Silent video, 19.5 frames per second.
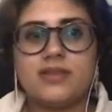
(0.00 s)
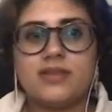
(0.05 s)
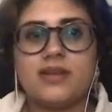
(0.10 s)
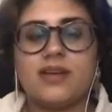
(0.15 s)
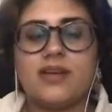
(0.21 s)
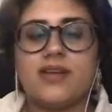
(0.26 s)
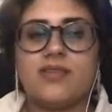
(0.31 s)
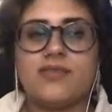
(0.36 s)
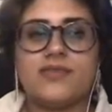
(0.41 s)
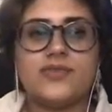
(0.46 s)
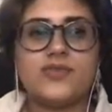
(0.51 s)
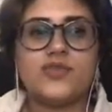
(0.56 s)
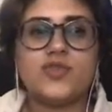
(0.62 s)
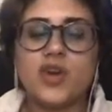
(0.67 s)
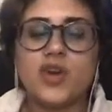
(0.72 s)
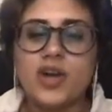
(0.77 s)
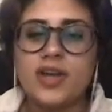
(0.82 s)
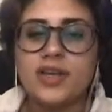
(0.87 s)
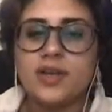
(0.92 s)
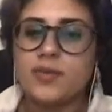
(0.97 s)
of
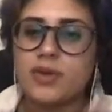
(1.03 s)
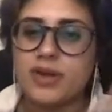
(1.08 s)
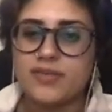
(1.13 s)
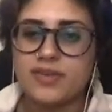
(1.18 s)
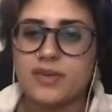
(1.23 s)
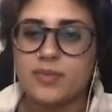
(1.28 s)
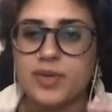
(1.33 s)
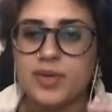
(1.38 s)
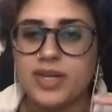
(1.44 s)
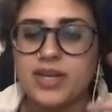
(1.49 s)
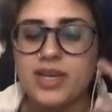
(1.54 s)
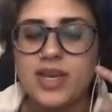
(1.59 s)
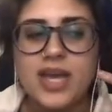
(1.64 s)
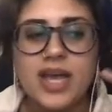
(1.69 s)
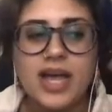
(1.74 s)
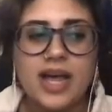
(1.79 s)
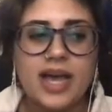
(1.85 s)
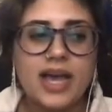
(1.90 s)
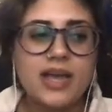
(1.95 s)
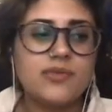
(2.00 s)
drawing or whatever, but
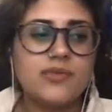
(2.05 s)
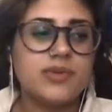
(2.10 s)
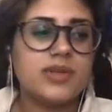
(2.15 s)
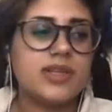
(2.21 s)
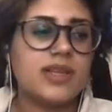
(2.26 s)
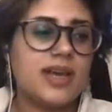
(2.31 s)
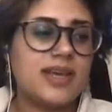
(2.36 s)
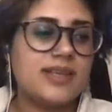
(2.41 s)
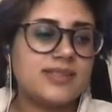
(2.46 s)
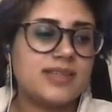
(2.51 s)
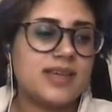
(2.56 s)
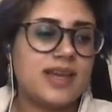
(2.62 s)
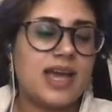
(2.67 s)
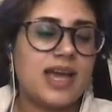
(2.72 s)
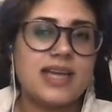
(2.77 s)
I realized, like,